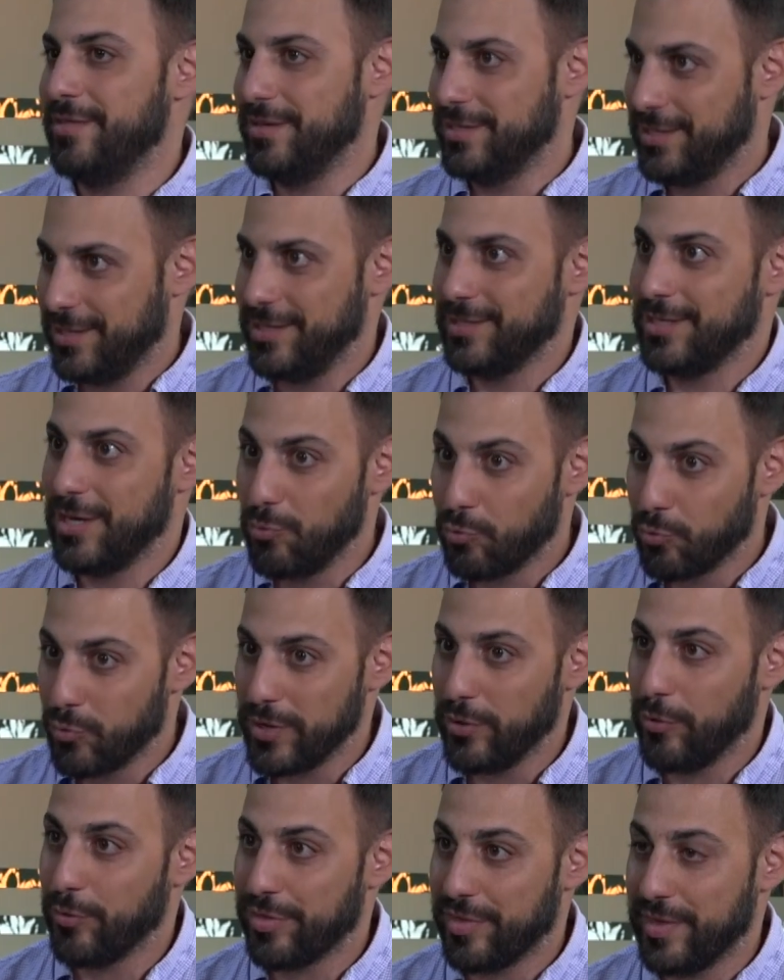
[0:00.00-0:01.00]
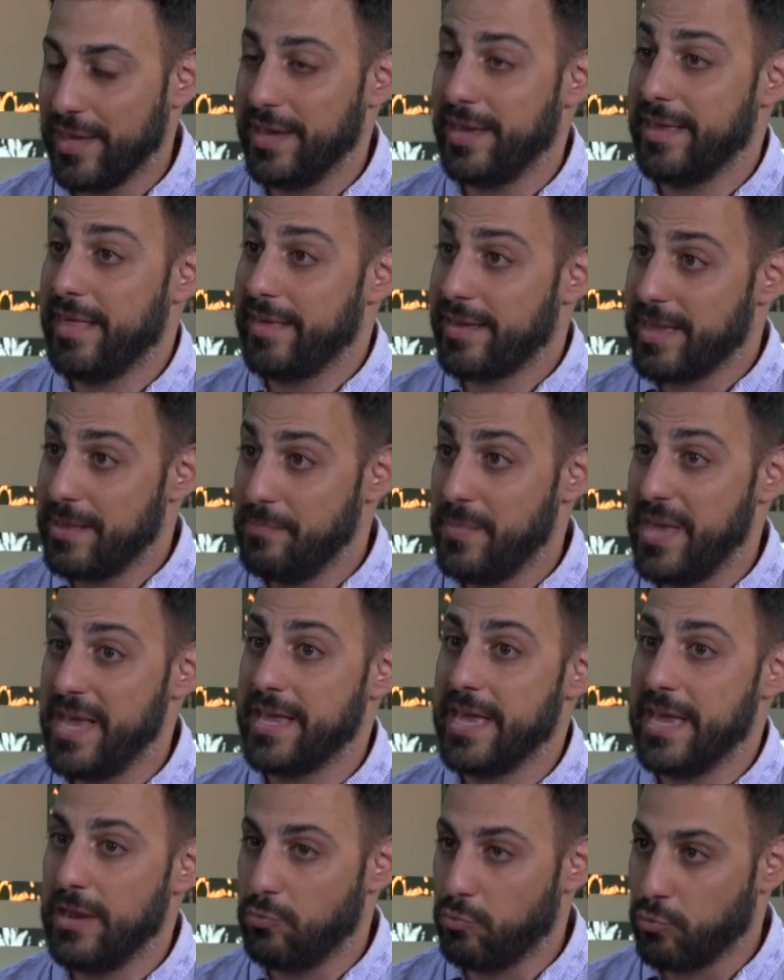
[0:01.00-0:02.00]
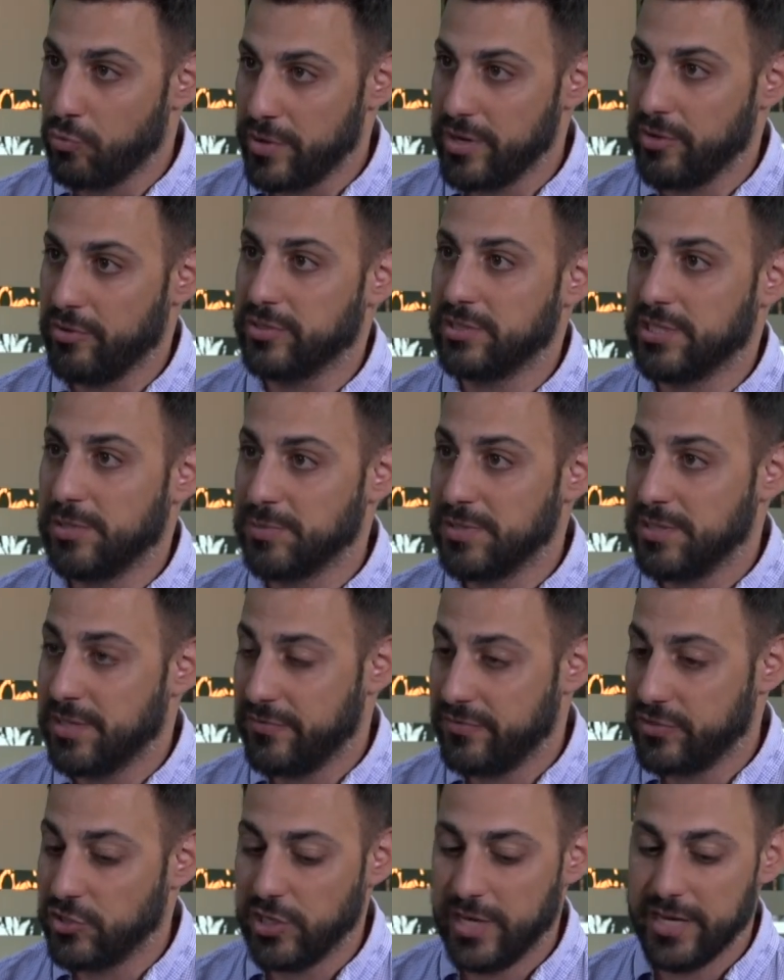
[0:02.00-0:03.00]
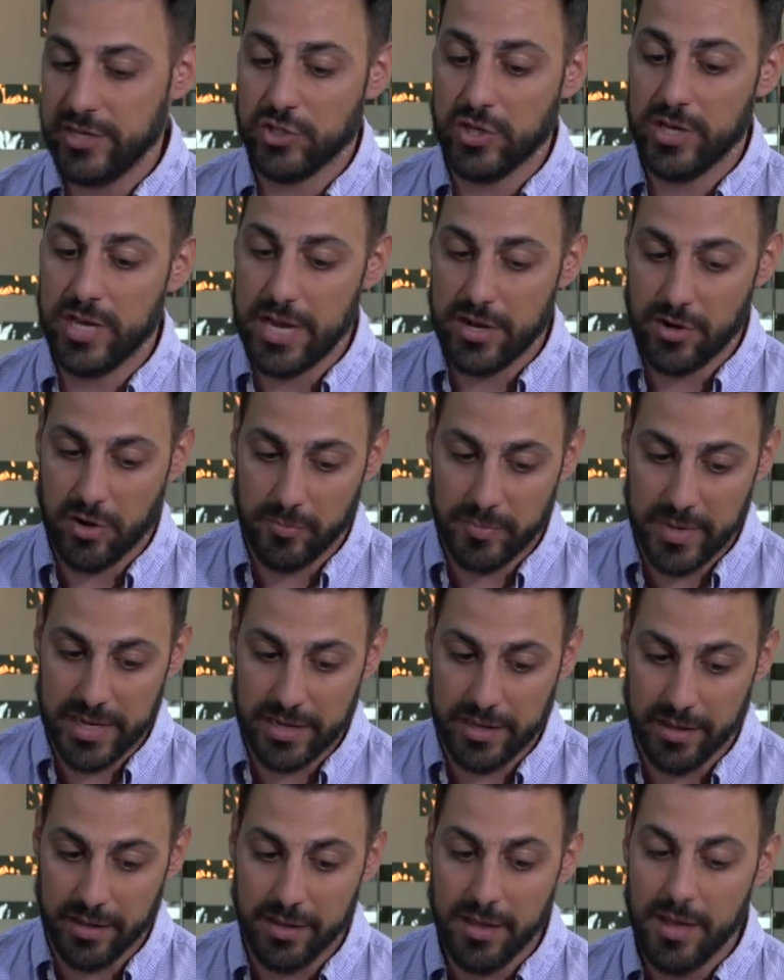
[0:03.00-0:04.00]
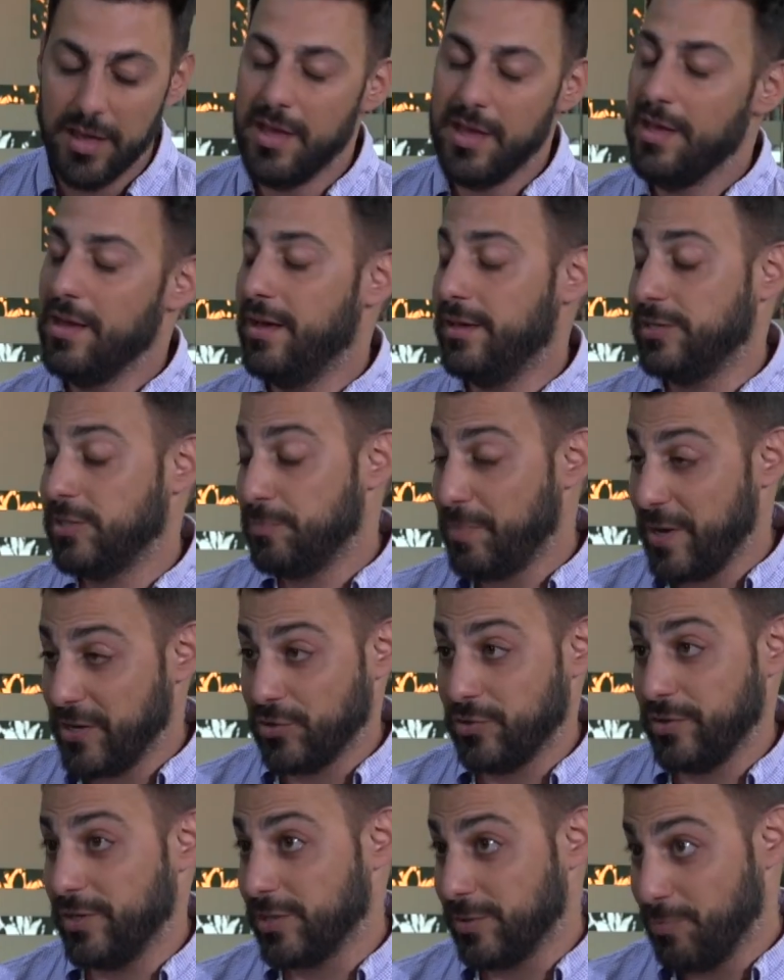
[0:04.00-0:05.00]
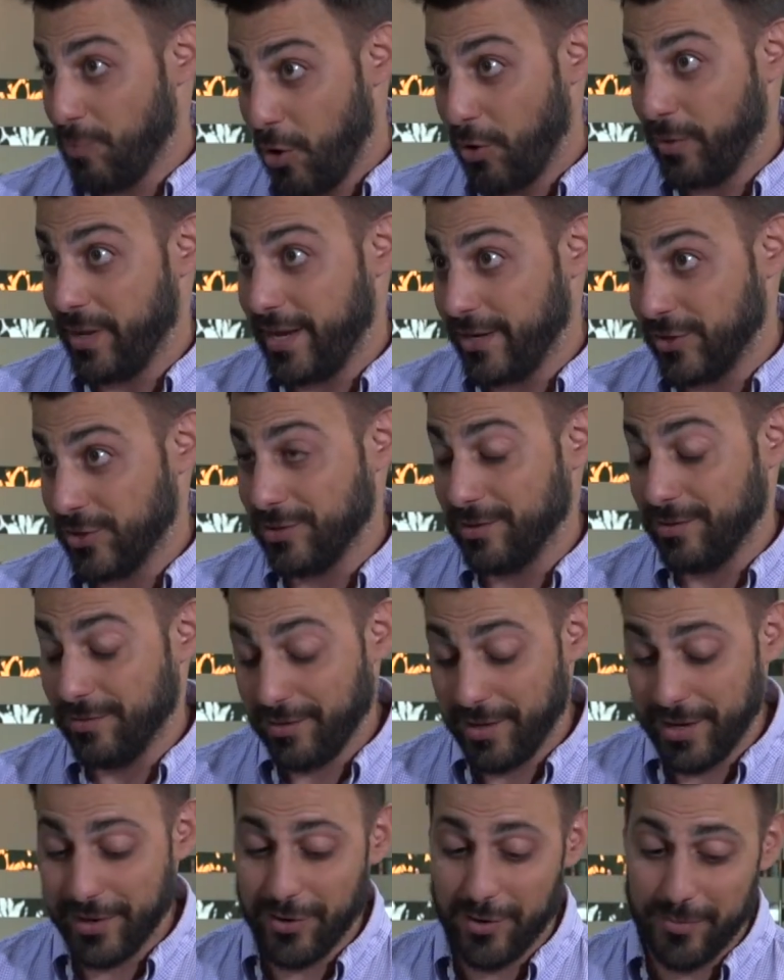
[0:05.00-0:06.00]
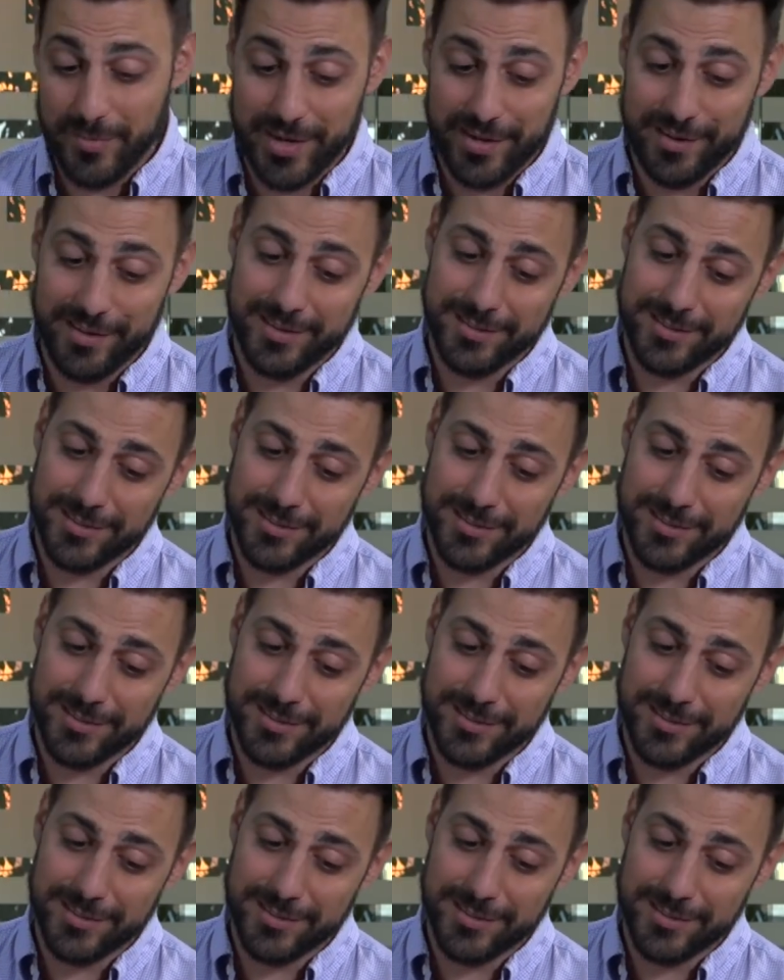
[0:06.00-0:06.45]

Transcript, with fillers: This is a real thing that can make a real substantive change in Armenia, especially a small nation like Armenia.